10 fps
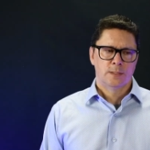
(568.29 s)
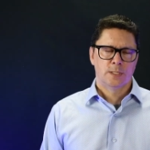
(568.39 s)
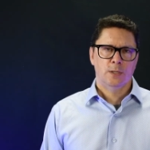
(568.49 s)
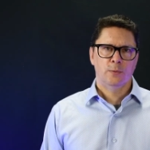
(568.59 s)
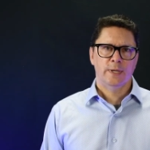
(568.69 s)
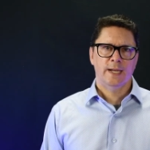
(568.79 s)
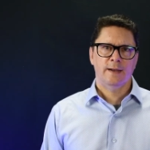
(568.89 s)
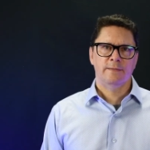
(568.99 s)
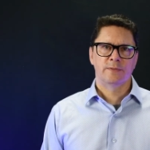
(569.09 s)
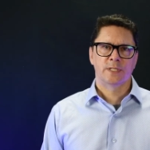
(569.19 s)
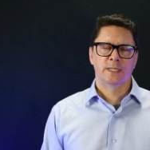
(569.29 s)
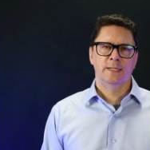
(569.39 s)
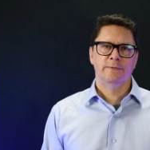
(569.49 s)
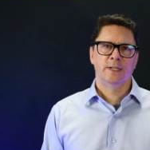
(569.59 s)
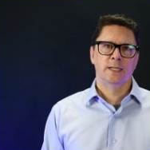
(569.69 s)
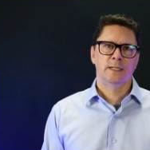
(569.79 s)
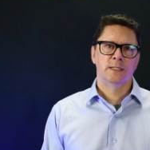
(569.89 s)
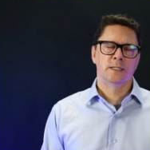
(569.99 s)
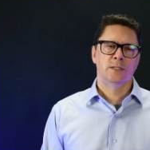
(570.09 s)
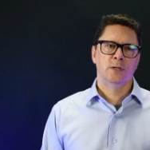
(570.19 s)
So we have
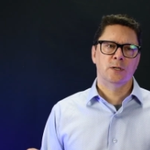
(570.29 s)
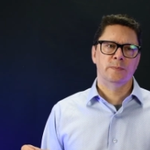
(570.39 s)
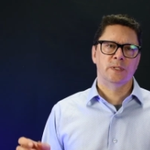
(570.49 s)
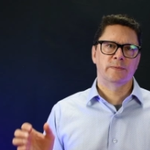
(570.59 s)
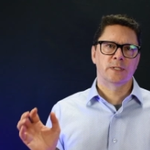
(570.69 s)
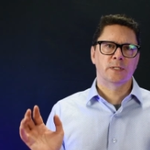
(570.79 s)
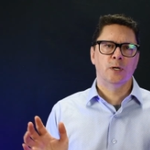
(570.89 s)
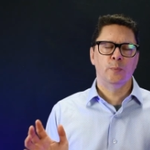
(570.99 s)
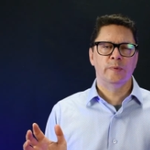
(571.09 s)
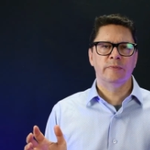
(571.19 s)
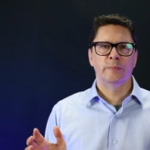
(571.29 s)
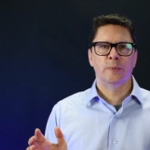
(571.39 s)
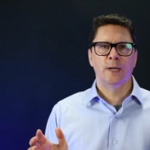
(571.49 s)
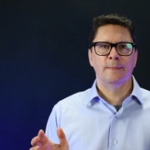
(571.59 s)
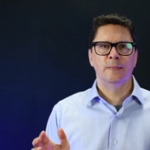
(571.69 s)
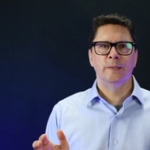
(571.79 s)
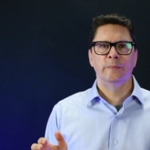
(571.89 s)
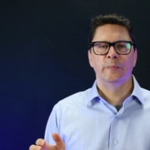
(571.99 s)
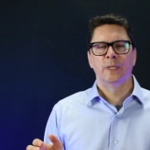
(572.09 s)
significance in terms of the scope of the problem,